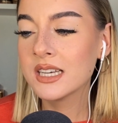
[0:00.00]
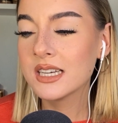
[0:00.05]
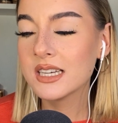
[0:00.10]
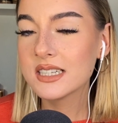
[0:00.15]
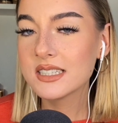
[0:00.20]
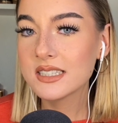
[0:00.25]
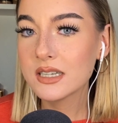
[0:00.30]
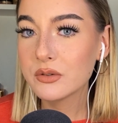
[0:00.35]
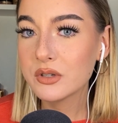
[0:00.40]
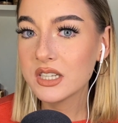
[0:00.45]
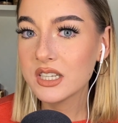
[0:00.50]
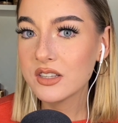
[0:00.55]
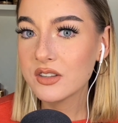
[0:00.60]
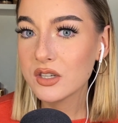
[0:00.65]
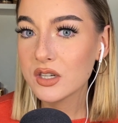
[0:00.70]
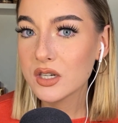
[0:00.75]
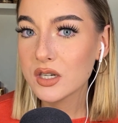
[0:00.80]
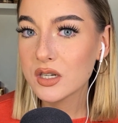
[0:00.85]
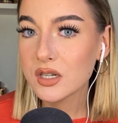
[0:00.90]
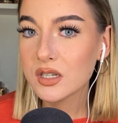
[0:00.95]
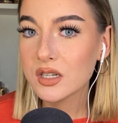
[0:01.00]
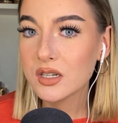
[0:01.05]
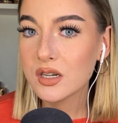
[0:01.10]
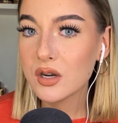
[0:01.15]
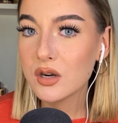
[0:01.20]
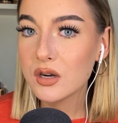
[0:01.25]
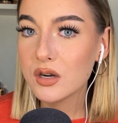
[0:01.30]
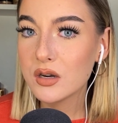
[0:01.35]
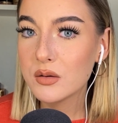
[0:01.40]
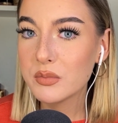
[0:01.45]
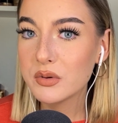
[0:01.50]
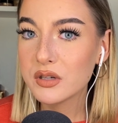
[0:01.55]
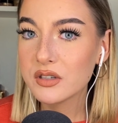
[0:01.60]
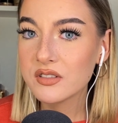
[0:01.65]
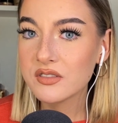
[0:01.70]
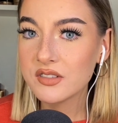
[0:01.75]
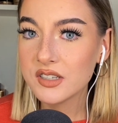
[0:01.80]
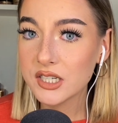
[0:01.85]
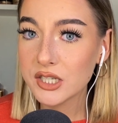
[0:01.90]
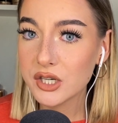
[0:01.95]
is I would either put
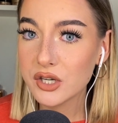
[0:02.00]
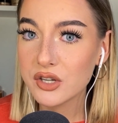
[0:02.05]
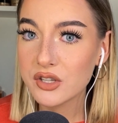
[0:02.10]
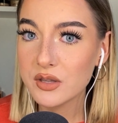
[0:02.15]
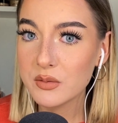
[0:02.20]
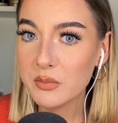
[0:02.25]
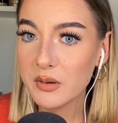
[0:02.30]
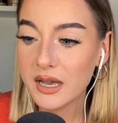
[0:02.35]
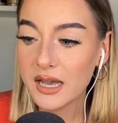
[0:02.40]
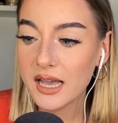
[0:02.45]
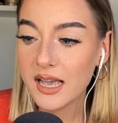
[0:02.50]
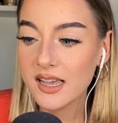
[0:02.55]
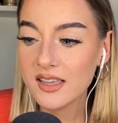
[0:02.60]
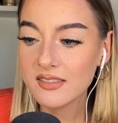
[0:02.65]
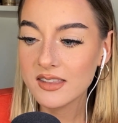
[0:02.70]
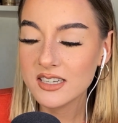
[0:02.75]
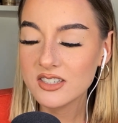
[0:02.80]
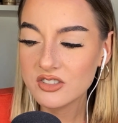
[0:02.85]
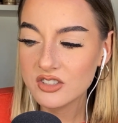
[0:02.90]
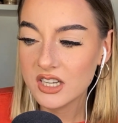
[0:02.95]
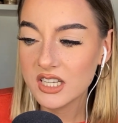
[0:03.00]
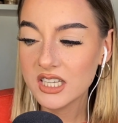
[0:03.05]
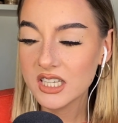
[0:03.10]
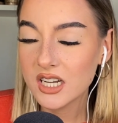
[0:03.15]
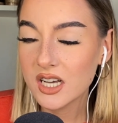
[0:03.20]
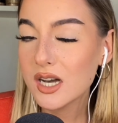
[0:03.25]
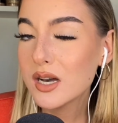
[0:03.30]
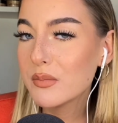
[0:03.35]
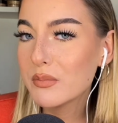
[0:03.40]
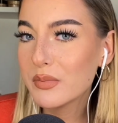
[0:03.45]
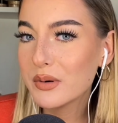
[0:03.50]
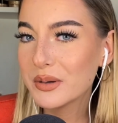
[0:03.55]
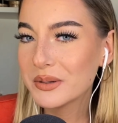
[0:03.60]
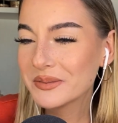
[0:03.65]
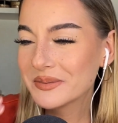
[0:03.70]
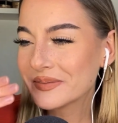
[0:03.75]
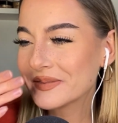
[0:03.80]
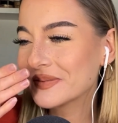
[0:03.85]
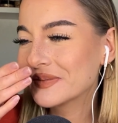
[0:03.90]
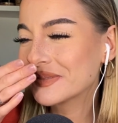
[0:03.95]
vinegar in the bag and like shake it up,
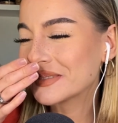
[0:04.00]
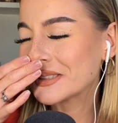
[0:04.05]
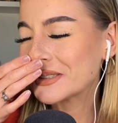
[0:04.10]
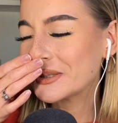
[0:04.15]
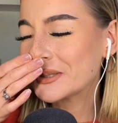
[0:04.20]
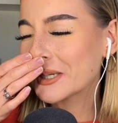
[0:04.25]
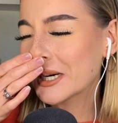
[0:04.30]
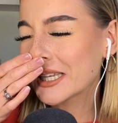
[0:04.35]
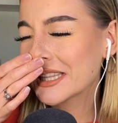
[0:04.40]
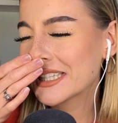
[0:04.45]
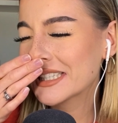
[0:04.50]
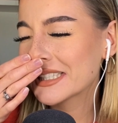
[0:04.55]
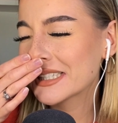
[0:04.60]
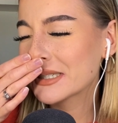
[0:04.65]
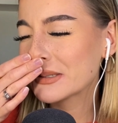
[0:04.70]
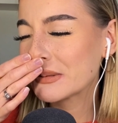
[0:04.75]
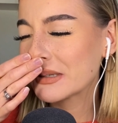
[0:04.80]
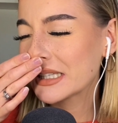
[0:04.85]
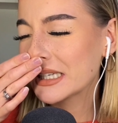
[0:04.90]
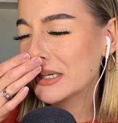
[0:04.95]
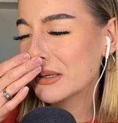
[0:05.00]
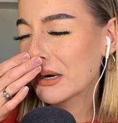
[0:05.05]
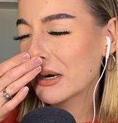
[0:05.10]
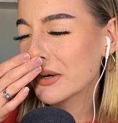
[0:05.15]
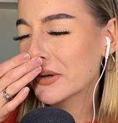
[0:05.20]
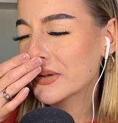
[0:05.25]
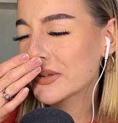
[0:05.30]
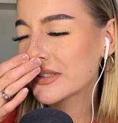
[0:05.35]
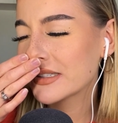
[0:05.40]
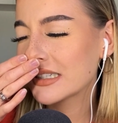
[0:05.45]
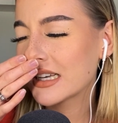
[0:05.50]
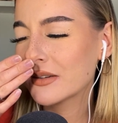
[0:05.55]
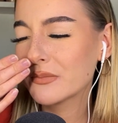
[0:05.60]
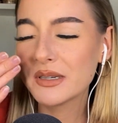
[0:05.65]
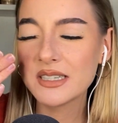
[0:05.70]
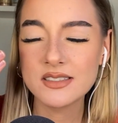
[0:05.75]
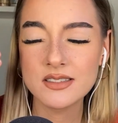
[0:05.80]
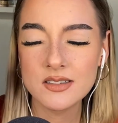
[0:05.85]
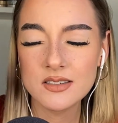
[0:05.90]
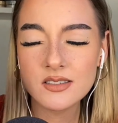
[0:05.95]
or this is really gross, and my
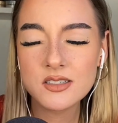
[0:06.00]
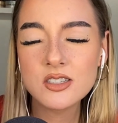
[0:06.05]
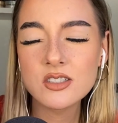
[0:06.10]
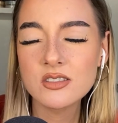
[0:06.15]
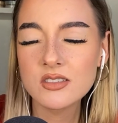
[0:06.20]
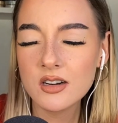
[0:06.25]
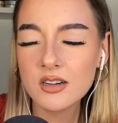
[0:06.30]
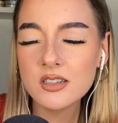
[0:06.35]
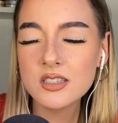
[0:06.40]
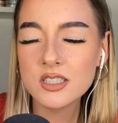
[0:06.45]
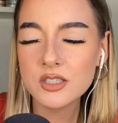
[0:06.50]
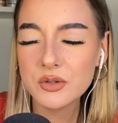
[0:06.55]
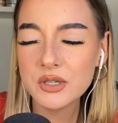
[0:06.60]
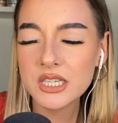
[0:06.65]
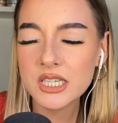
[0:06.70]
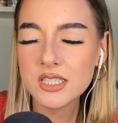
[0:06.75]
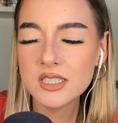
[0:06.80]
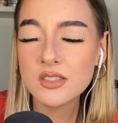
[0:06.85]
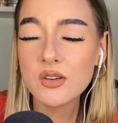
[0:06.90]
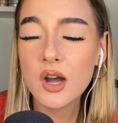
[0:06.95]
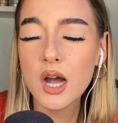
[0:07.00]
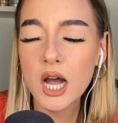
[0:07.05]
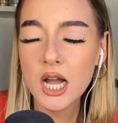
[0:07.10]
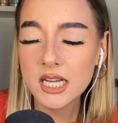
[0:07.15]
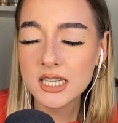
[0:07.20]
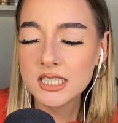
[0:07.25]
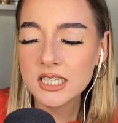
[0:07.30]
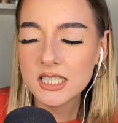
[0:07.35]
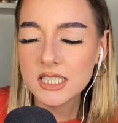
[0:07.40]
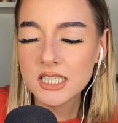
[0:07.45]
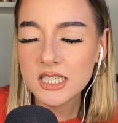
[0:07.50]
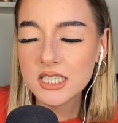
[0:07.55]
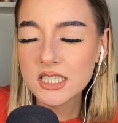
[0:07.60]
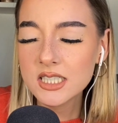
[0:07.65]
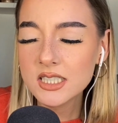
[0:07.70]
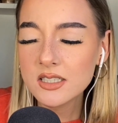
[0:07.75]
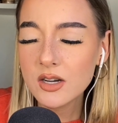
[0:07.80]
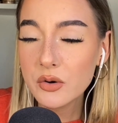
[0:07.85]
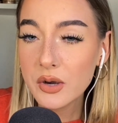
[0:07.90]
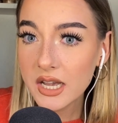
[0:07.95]
sister started doing it, so I did
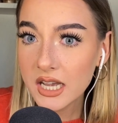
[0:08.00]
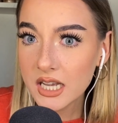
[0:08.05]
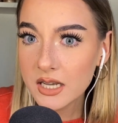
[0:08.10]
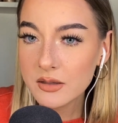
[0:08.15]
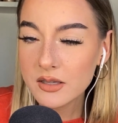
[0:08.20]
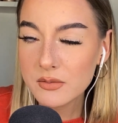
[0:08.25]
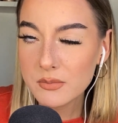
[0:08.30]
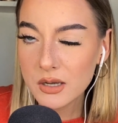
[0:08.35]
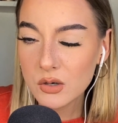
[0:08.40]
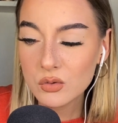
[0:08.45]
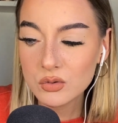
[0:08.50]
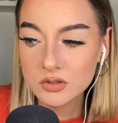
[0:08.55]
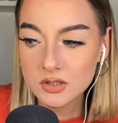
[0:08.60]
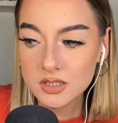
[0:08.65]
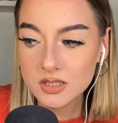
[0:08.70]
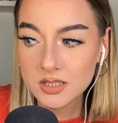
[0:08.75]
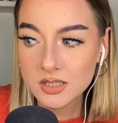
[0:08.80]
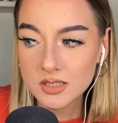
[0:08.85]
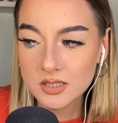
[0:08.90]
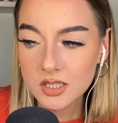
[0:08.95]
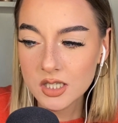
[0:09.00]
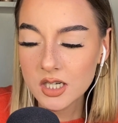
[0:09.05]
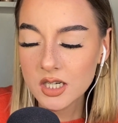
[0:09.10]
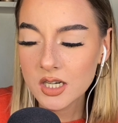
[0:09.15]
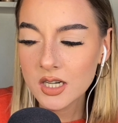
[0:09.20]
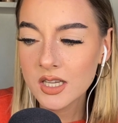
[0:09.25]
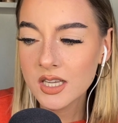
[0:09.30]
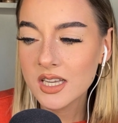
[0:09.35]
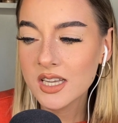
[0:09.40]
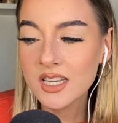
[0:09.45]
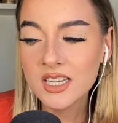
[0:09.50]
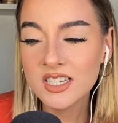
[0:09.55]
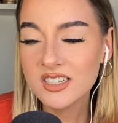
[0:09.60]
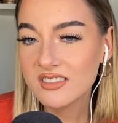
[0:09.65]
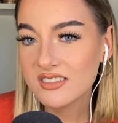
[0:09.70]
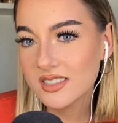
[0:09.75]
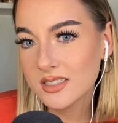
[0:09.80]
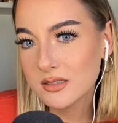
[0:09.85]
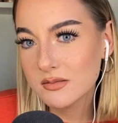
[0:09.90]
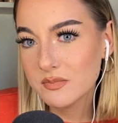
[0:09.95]
it. Okay, like my older sister,
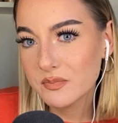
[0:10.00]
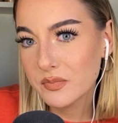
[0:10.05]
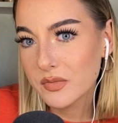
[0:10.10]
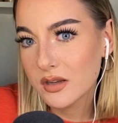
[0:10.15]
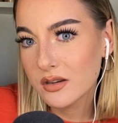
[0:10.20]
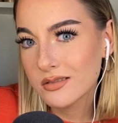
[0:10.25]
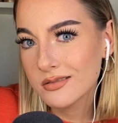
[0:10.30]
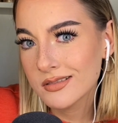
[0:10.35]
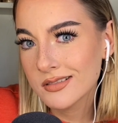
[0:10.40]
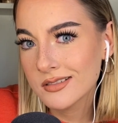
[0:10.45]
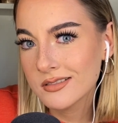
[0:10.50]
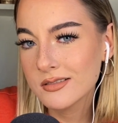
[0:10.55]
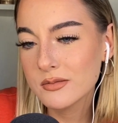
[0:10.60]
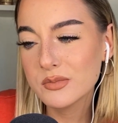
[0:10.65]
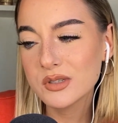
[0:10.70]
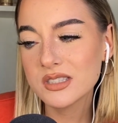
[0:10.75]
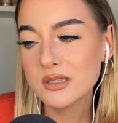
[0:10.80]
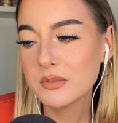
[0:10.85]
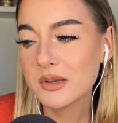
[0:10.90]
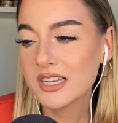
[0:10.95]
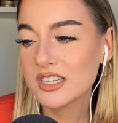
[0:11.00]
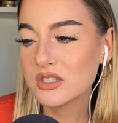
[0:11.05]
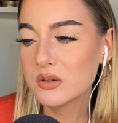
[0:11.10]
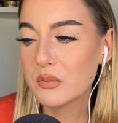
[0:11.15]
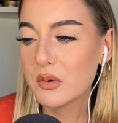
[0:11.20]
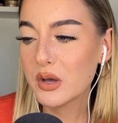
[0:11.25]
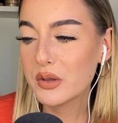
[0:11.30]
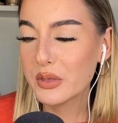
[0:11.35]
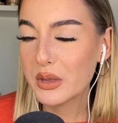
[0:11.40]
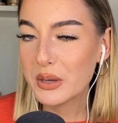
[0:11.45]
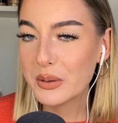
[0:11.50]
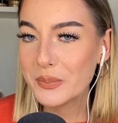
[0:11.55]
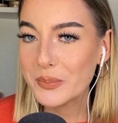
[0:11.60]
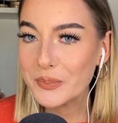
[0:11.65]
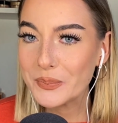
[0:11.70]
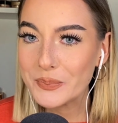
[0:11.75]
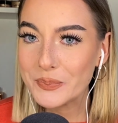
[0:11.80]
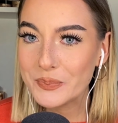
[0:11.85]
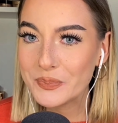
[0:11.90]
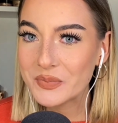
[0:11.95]
just put some ketchup on them,
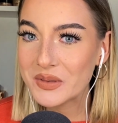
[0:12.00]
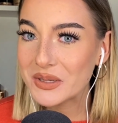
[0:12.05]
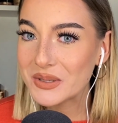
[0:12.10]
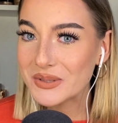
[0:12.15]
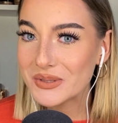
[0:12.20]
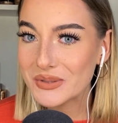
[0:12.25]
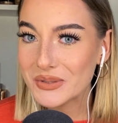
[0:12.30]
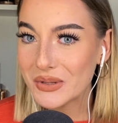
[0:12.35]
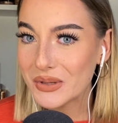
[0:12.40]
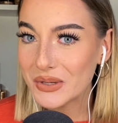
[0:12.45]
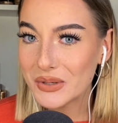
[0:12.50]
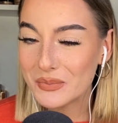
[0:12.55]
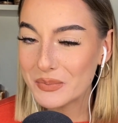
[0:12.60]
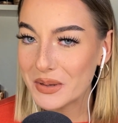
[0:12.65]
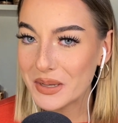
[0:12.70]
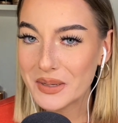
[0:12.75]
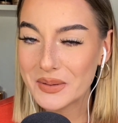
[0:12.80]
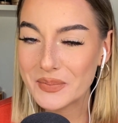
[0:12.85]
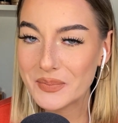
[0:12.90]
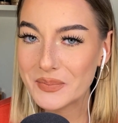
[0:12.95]
just a little bit,